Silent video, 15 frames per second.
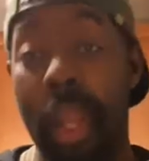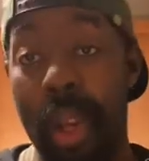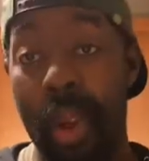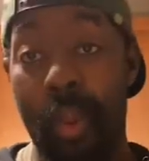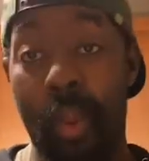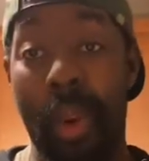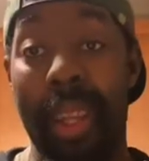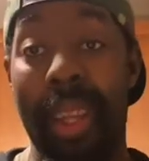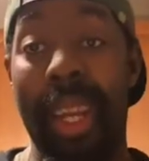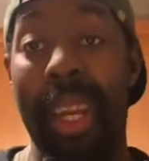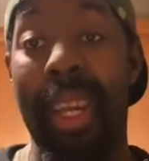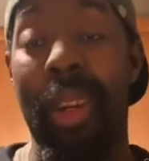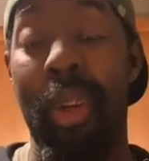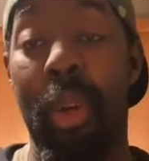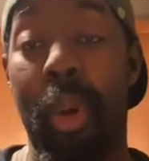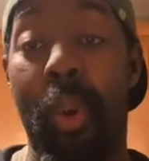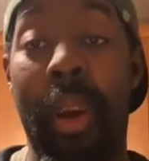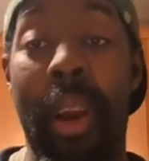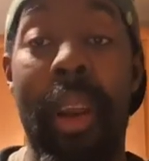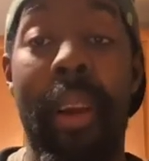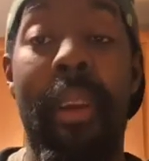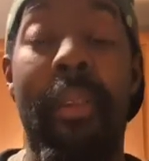with the
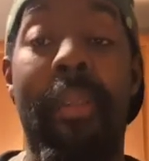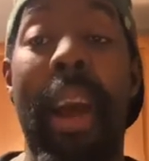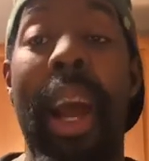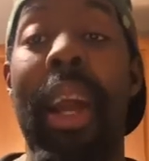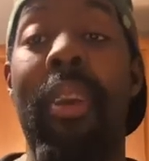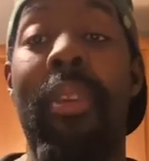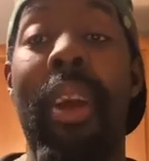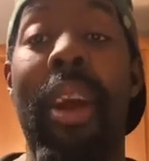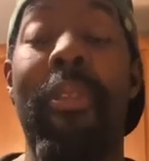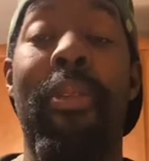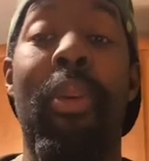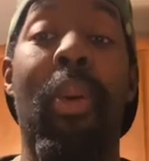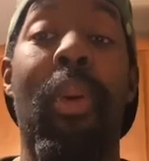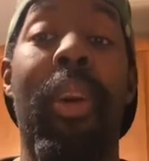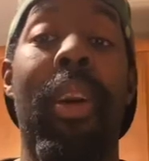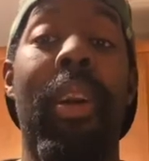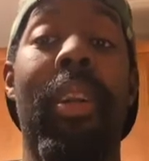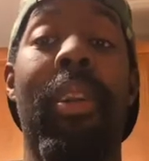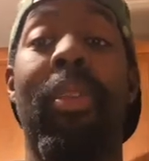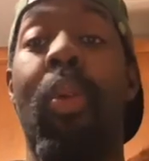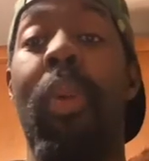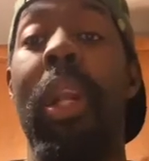Jordan Fire Red 4s
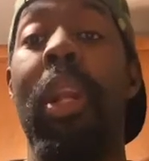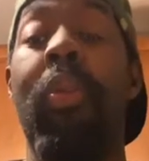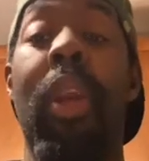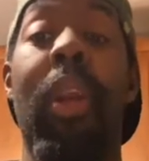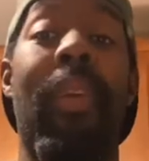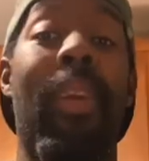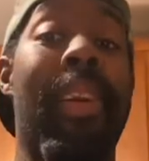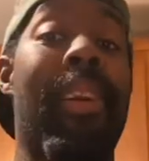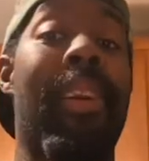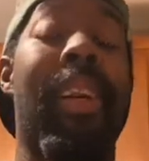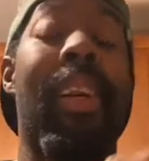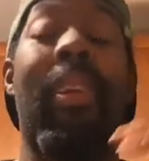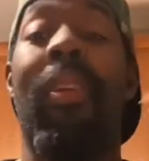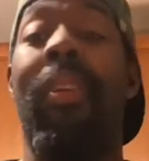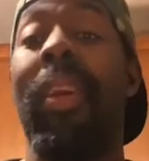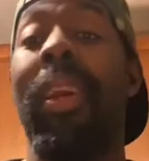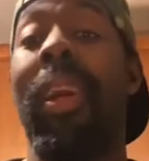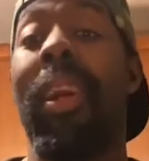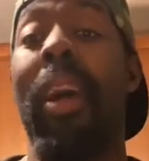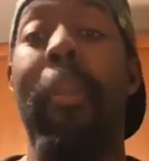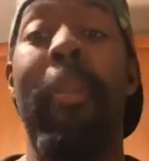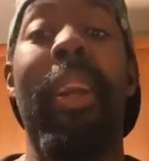2020 releasing in only a
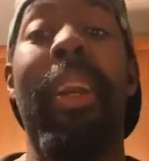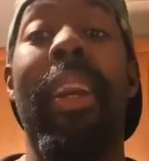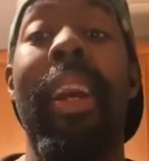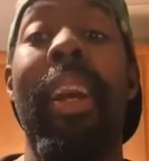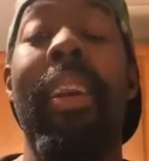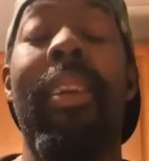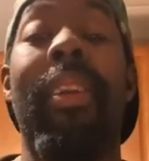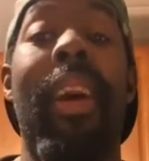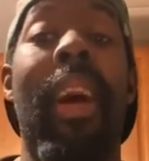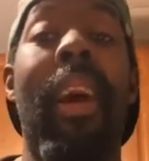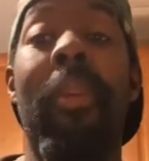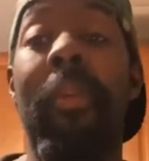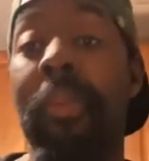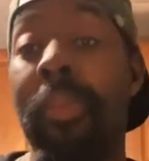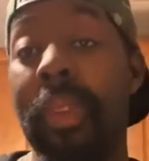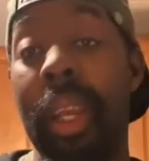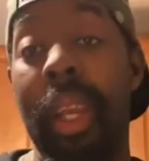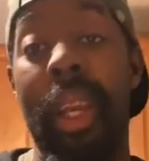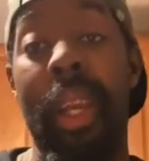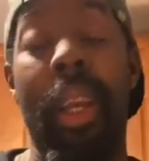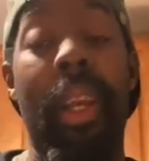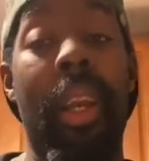couple of days that
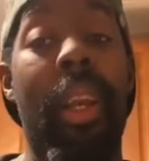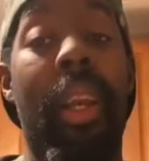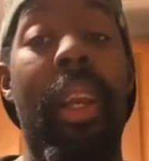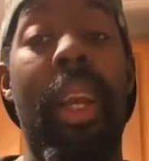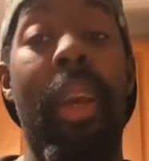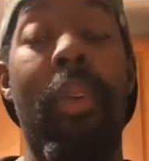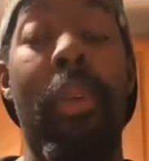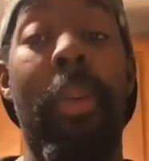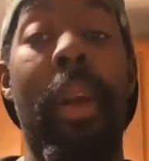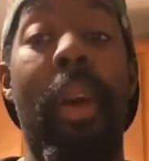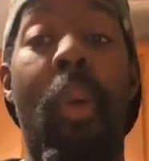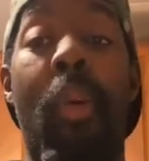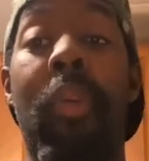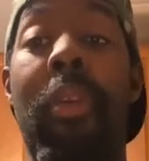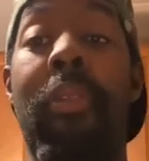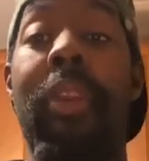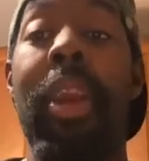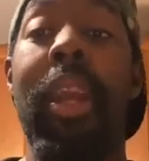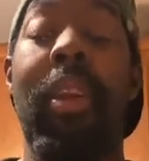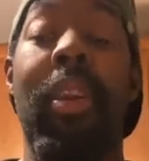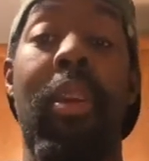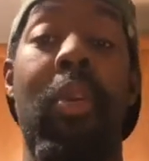it would be only
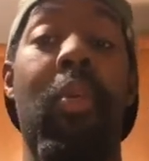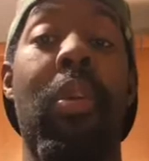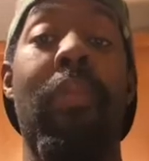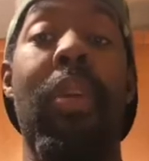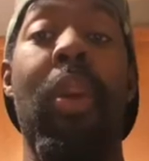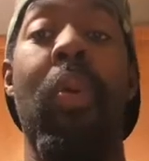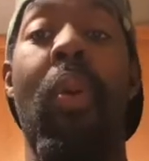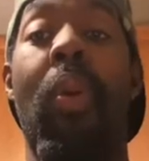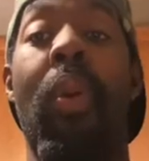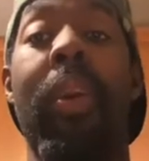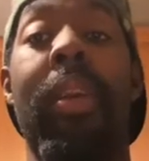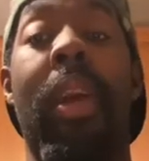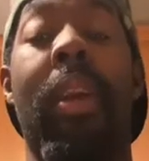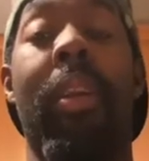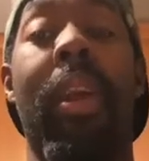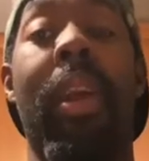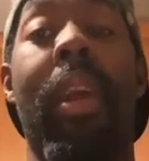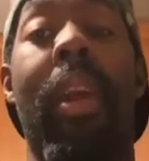fitting to do a review on the